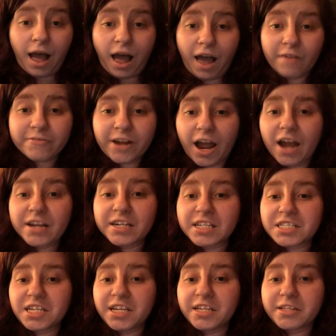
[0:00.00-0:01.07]
I've gotten
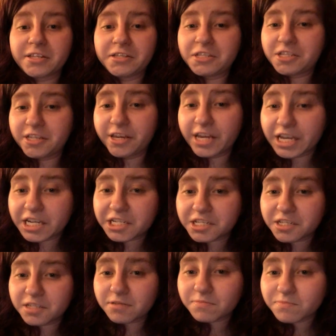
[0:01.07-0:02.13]
to season
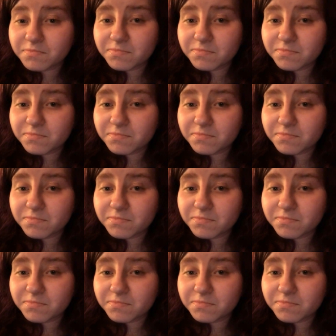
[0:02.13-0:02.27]
6,